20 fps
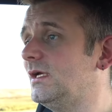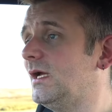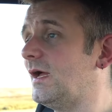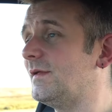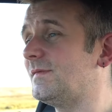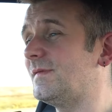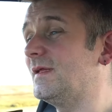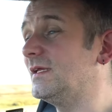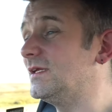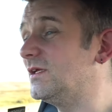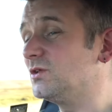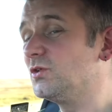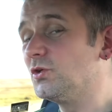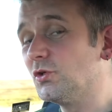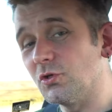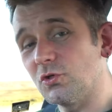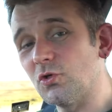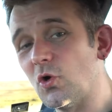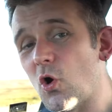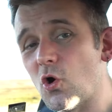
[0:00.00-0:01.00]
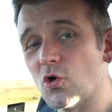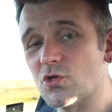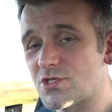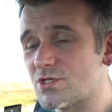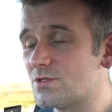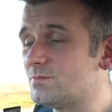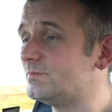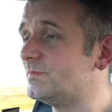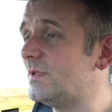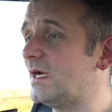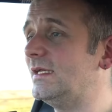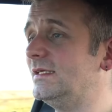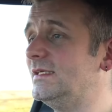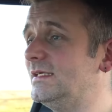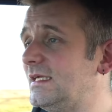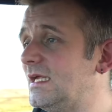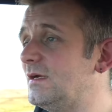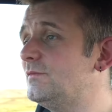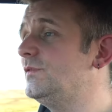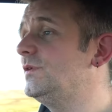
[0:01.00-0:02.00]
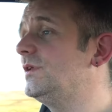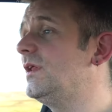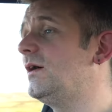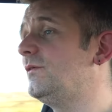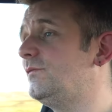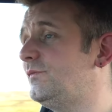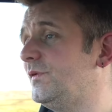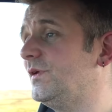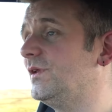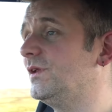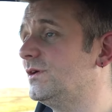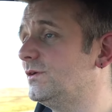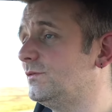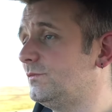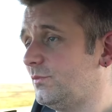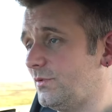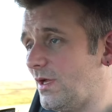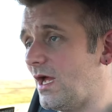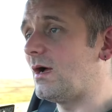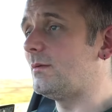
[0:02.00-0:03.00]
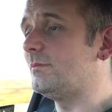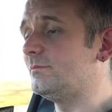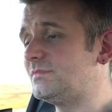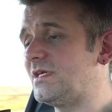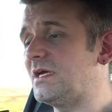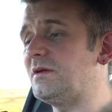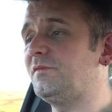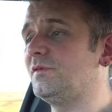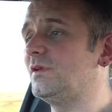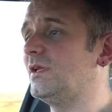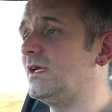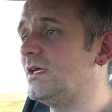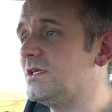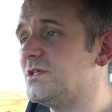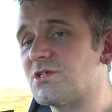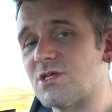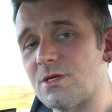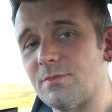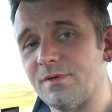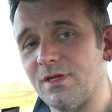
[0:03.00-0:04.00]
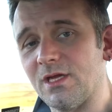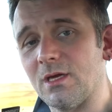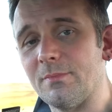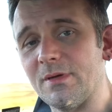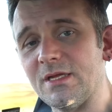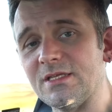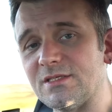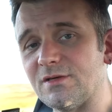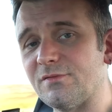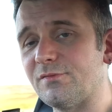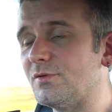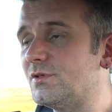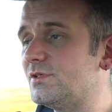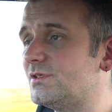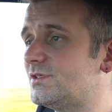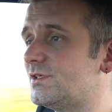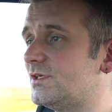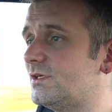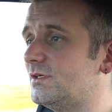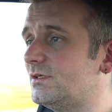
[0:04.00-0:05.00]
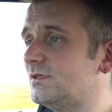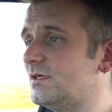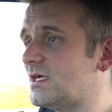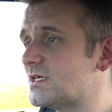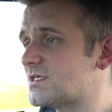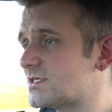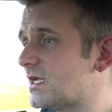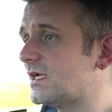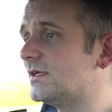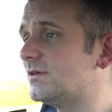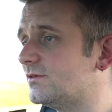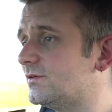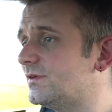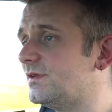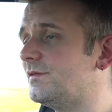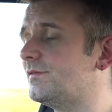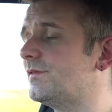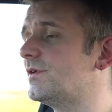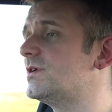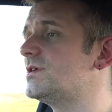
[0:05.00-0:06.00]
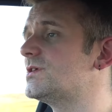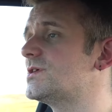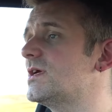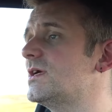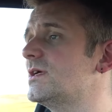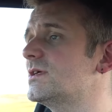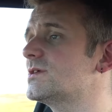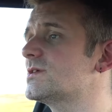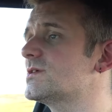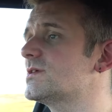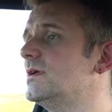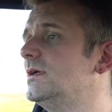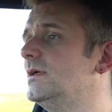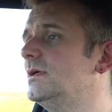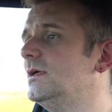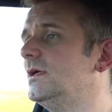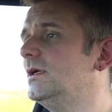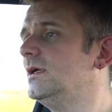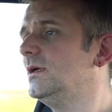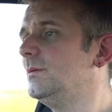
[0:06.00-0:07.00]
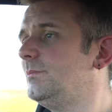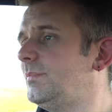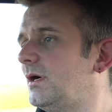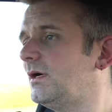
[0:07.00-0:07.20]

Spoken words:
I think they look awesome and they give you that feeling of, yeah, I'm definitely in something a bit different to a standard E36.